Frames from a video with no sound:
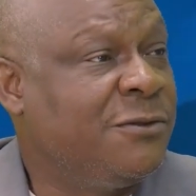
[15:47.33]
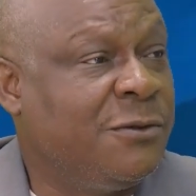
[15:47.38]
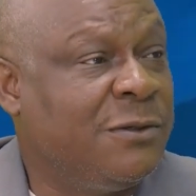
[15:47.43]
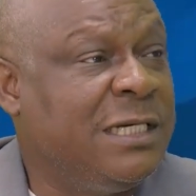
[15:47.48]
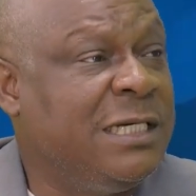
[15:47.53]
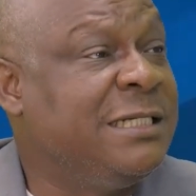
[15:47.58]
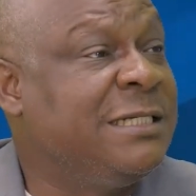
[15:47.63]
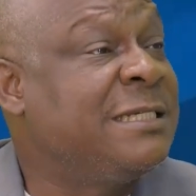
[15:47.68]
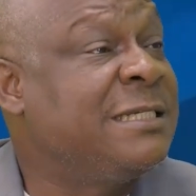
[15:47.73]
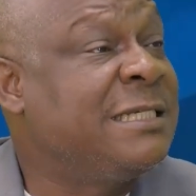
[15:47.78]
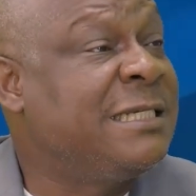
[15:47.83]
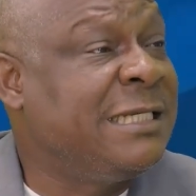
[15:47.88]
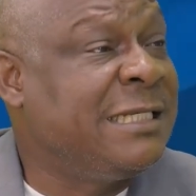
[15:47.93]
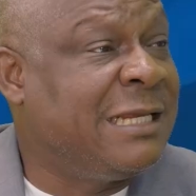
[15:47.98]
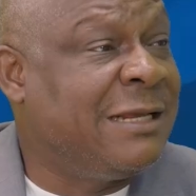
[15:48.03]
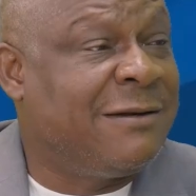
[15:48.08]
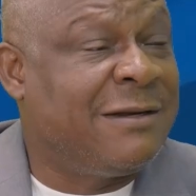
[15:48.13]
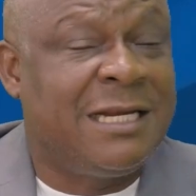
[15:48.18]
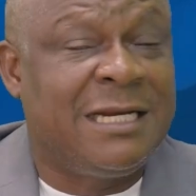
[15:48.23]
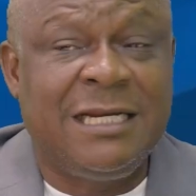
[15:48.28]
to really
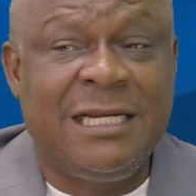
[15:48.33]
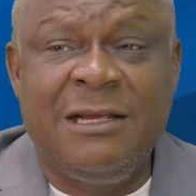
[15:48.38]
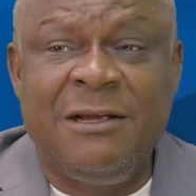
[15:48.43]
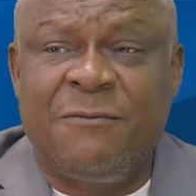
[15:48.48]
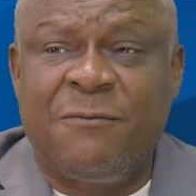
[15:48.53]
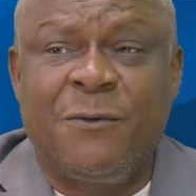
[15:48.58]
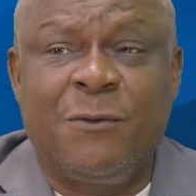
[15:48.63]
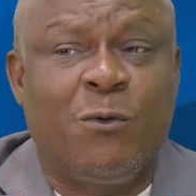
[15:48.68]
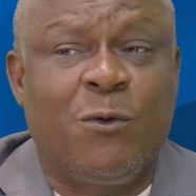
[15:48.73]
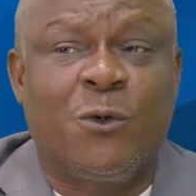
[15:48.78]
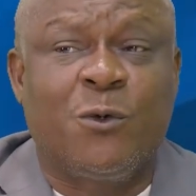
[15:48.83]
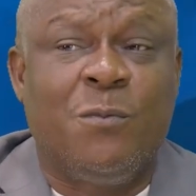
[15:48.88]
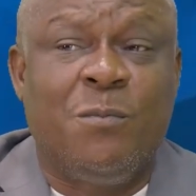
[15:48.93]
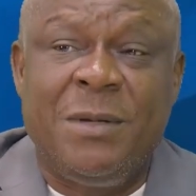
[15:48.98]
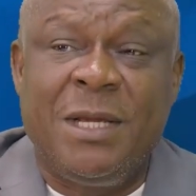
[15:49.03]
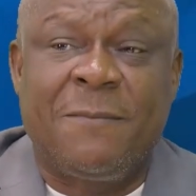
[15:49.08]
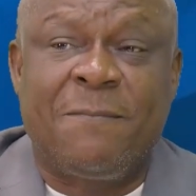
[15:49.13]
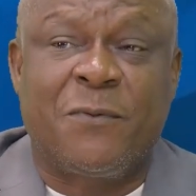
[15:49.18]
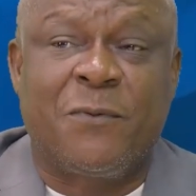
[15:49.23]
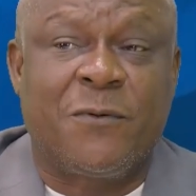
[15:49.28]
sit down that if we want to
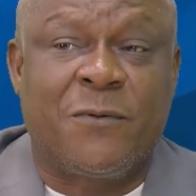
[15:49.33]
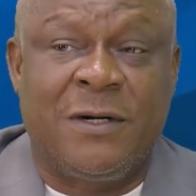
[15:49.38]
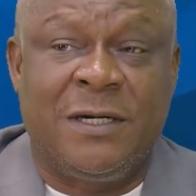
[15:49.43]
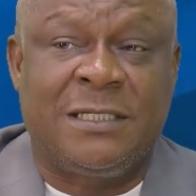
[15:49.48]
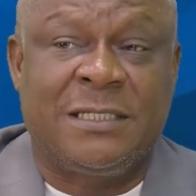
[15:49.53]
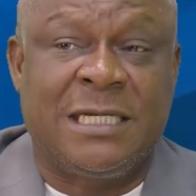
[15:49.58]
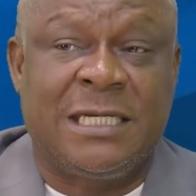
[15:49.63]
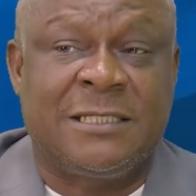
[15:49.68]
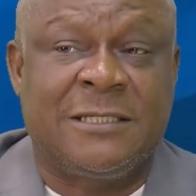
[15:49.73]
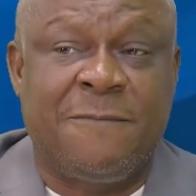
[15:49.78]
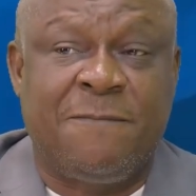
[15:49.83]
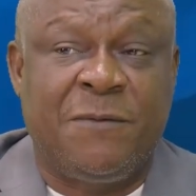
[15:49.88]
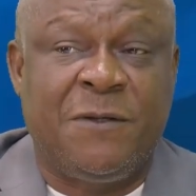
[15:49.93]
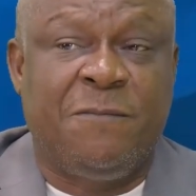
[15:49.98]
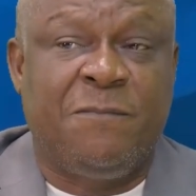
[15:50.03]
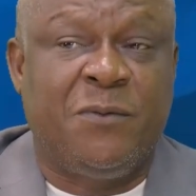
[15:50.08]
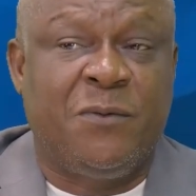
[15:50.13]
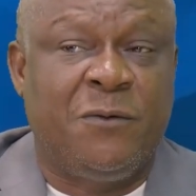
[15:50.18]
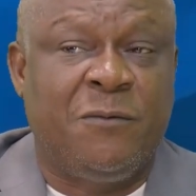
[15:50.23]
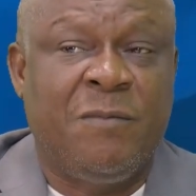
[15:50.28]
make progress as a
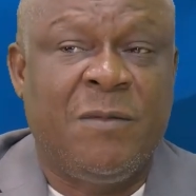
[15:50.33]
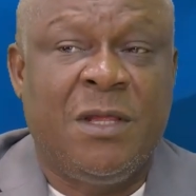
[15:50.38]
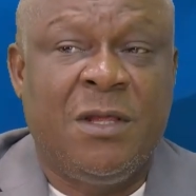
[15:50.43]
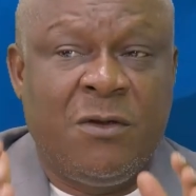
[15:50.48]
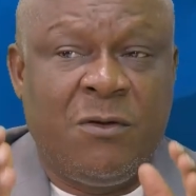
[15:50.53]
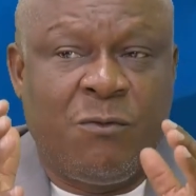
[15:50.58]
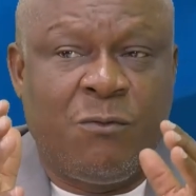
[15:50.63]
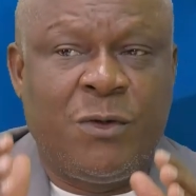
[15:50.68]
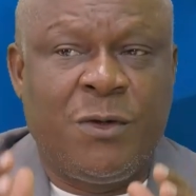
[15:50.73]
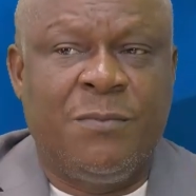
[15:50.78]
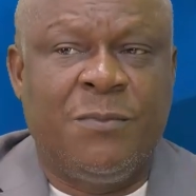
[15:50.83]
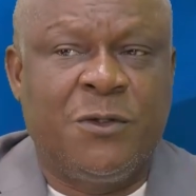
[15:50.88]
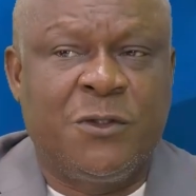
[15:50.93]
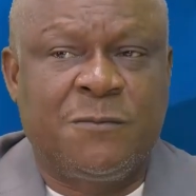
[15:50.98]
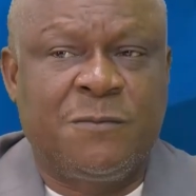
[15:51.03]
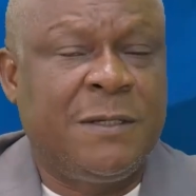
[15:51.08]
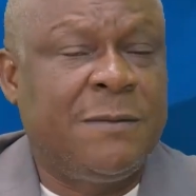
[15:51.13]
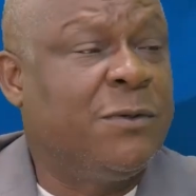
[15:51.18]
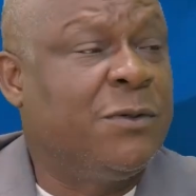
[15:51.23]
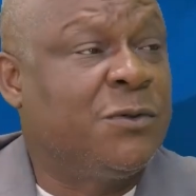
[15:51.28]
people, we
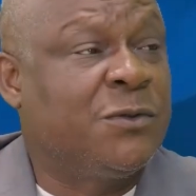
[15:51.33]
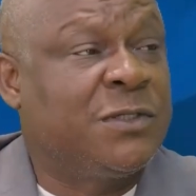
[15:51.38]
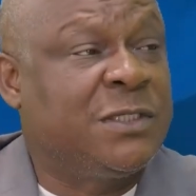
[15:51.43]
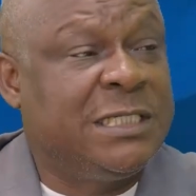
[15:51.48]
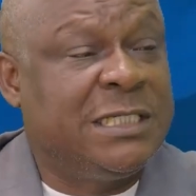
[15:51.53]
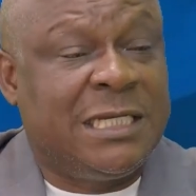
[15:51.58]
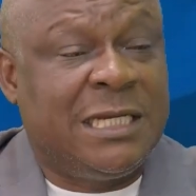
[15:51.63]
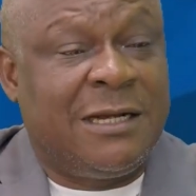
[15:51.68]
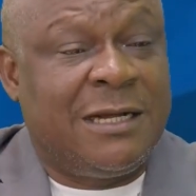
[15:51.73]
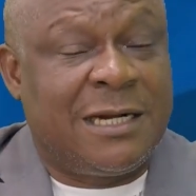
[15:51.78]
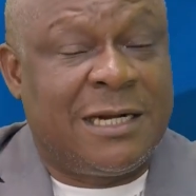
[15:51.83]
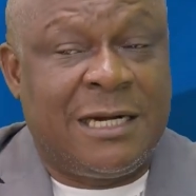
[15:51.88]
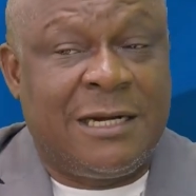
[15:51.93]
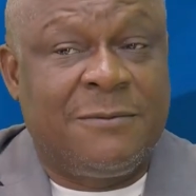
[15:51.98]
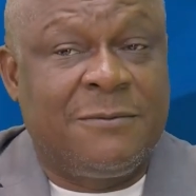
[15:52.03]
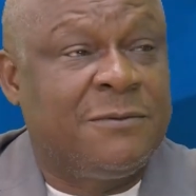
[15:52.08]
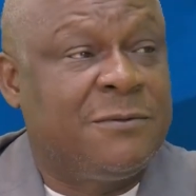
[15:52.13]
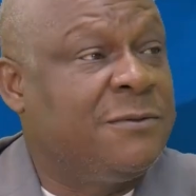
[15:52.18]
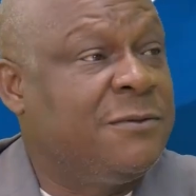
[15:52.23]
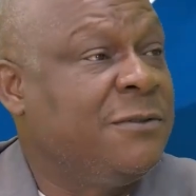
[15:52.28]
must be able to sit down
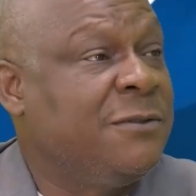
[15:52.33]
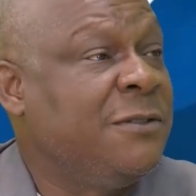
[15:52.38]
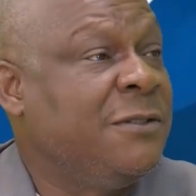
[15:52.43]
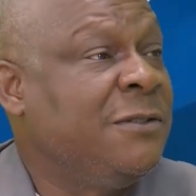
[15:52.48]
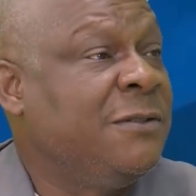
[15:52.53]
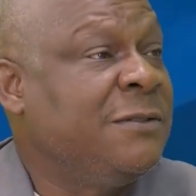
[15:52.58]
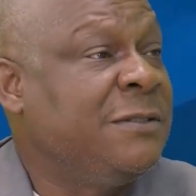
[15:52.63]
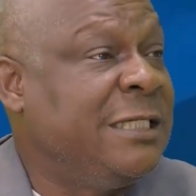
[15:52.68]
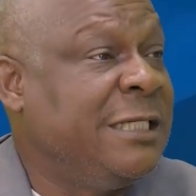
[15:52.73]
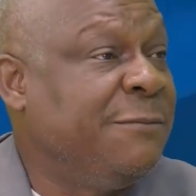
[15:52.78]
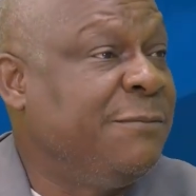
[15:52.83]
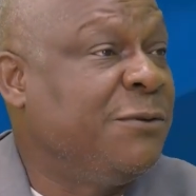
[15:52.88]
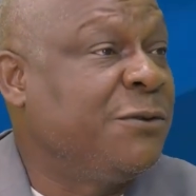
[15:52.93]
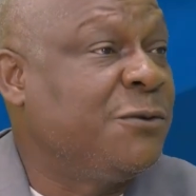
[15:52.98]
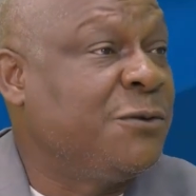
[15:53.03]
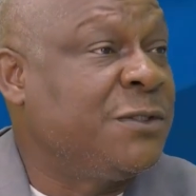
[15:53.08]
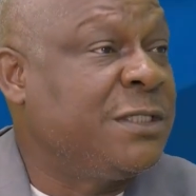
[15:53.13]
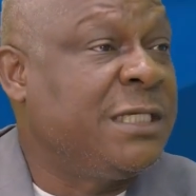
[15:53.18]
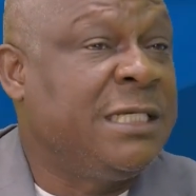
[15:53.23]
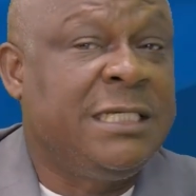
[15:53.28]
around
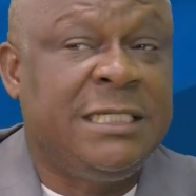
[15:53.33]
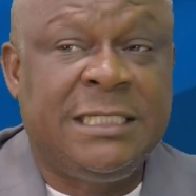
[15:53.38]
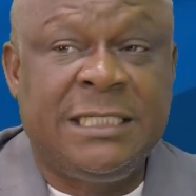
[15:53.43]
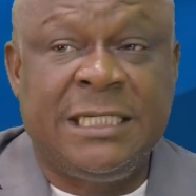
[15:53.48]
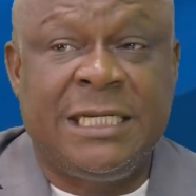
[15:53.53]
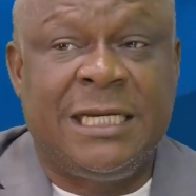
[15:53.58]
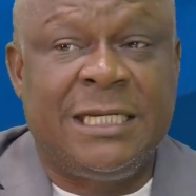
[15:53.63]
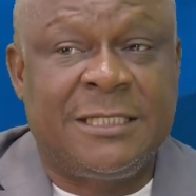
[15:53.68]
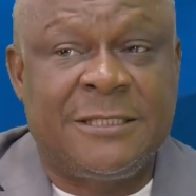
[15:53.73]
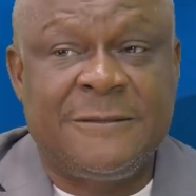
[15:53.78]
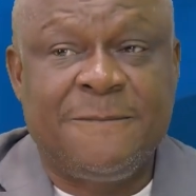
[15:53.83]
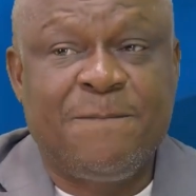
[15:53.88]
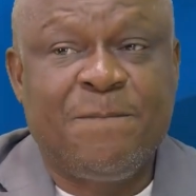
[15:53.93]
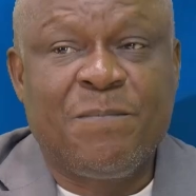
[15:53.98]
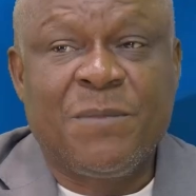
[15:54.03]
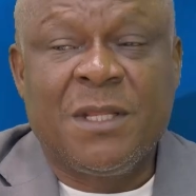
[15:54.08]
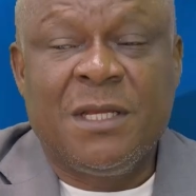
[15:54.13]
table to say, yes,